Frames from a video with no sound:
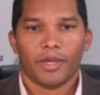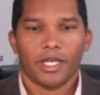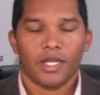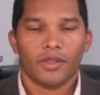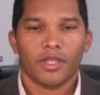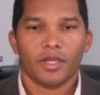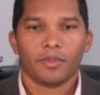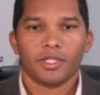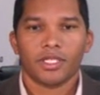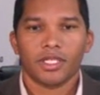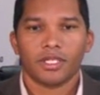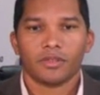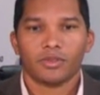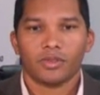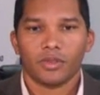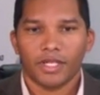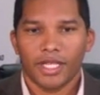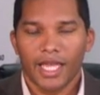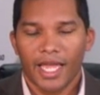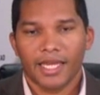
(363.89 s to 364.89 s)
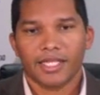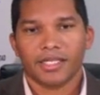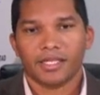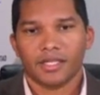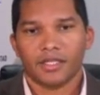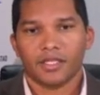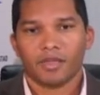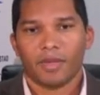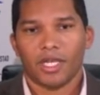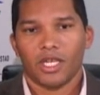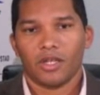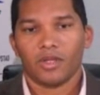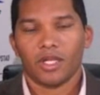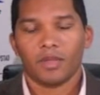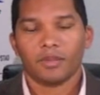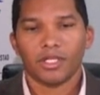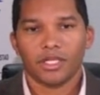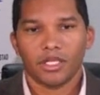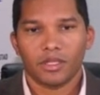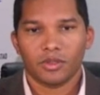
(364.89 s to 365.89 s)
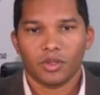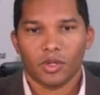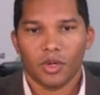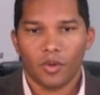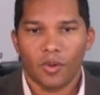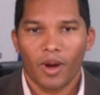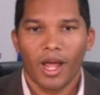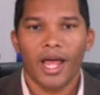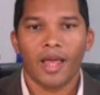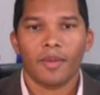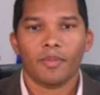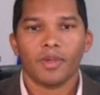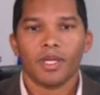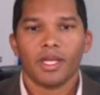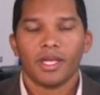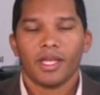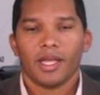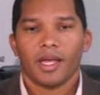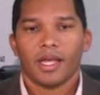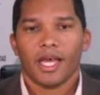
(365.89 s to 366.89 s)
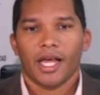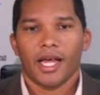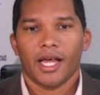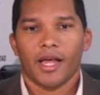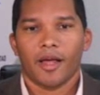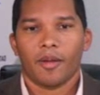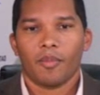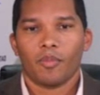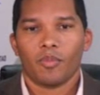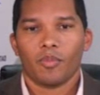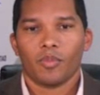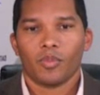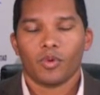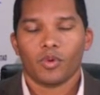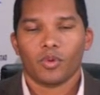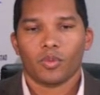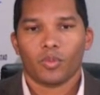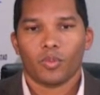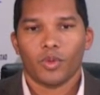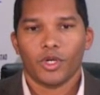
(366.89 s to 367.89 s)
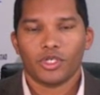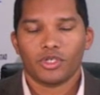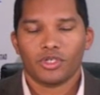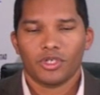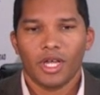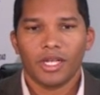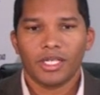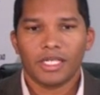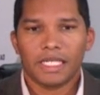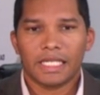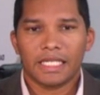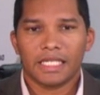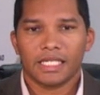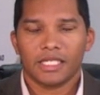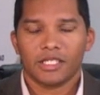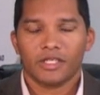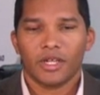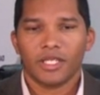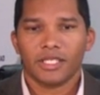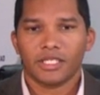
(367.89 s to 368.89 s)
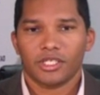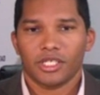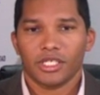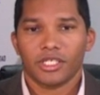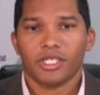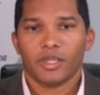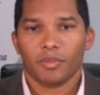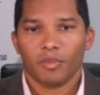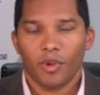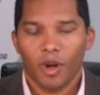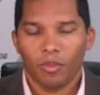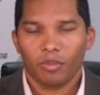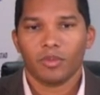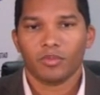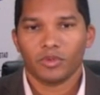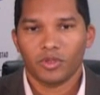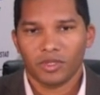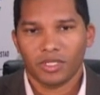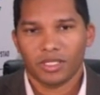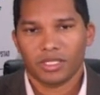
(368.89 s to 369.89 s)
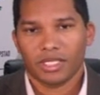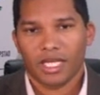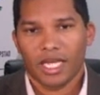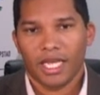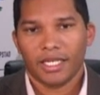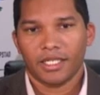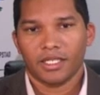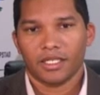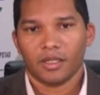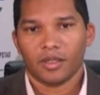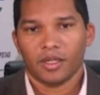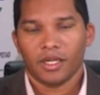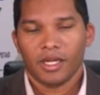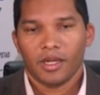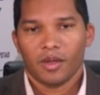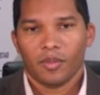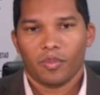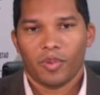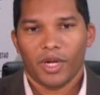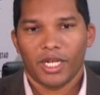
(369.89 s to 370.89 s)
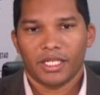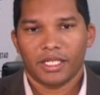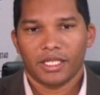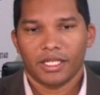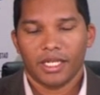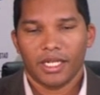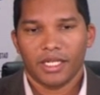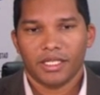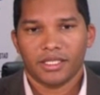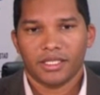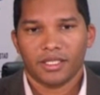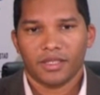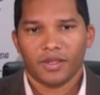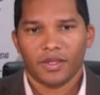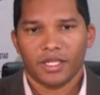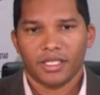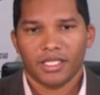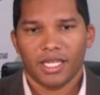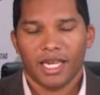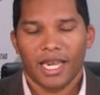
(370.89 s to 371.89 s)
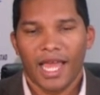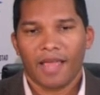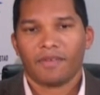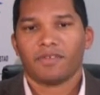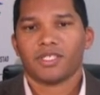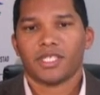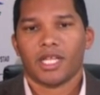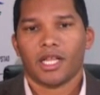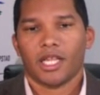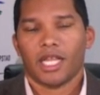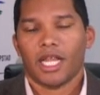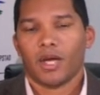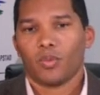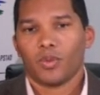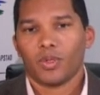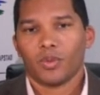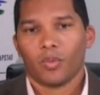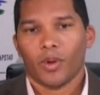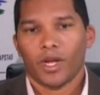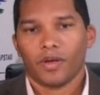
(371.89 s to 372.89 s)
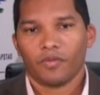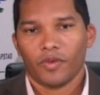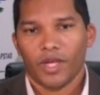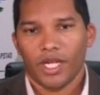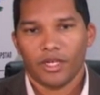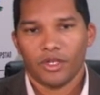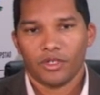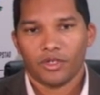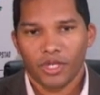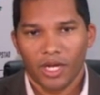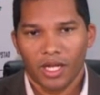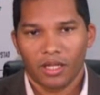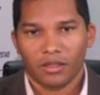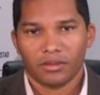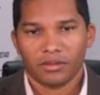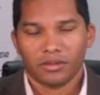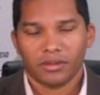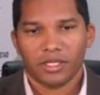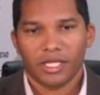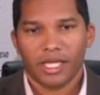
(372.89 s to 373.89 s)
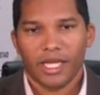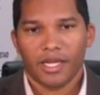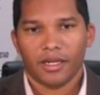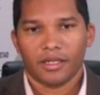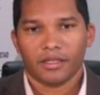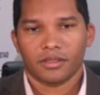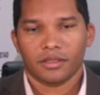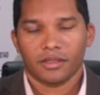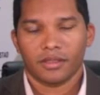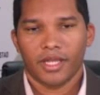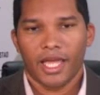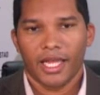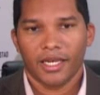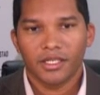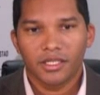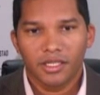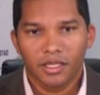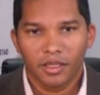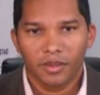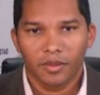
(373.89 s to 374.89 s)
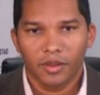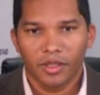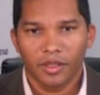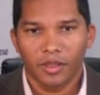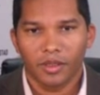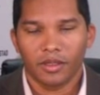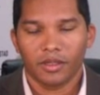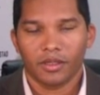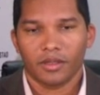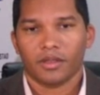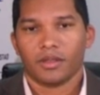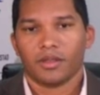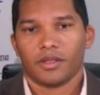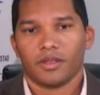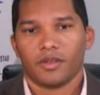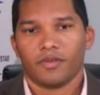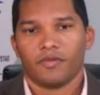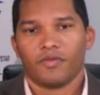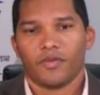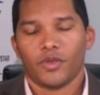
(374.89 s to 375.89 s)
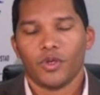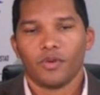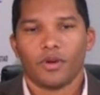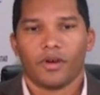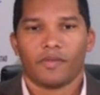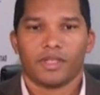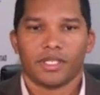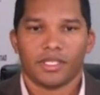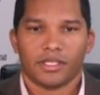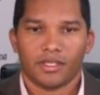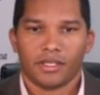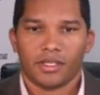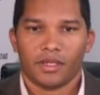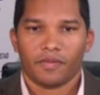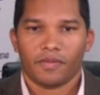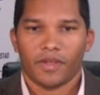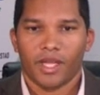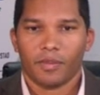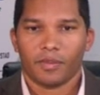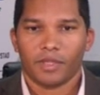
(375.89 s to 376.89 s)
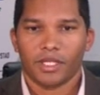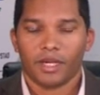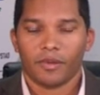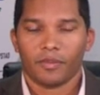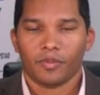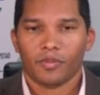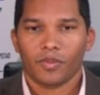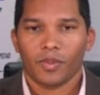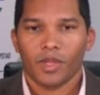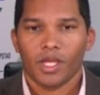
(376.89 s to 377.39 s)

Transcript: Many of them turn to gangsterism. Many of them turn to crime, which is not just a problem to society, but it's a lifestyle that I wouldn't want for any child. And that is the view of the city of Cape Town.